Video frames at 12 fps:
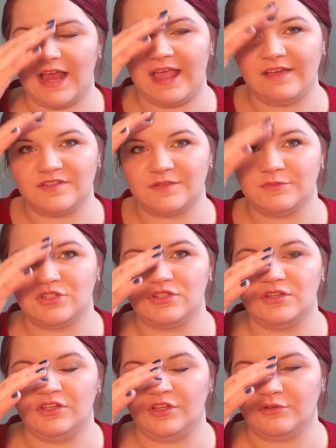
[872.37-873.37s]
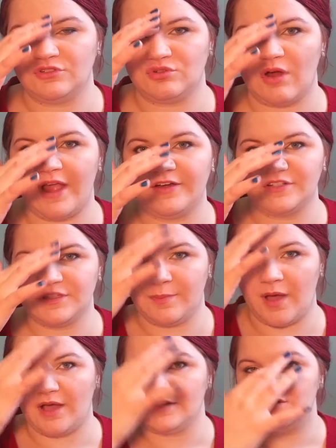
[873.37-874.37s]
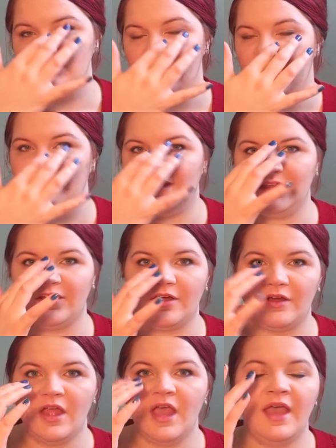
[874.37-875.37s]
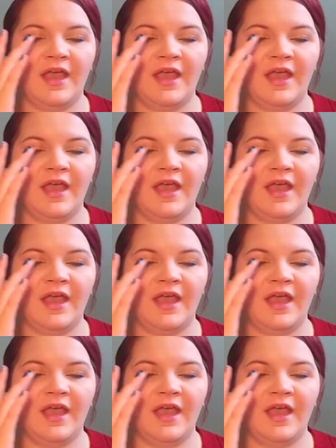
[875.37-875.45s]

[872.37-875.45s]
I have some, you know, drier spots throughout here.